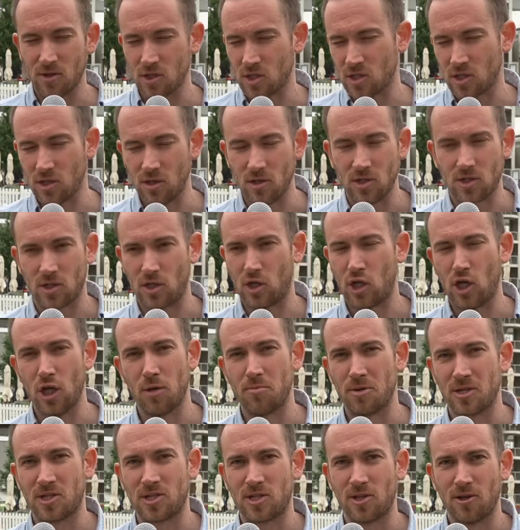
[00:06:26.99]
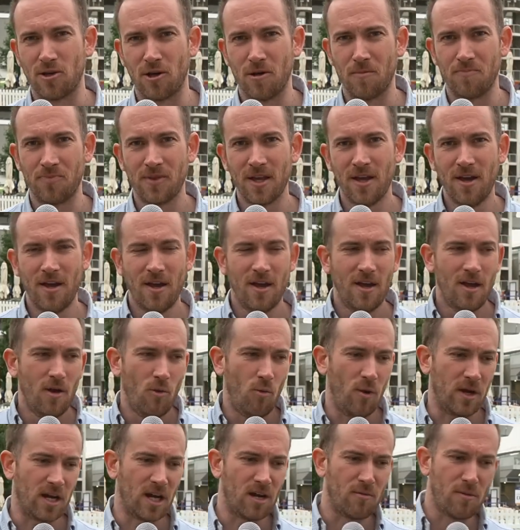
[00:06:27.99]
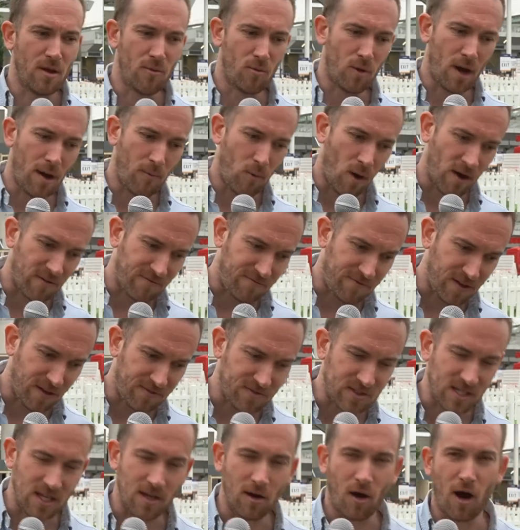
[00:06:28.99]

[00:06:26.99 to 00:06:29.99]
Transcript: just to use the hubris term, we're going to win by 150.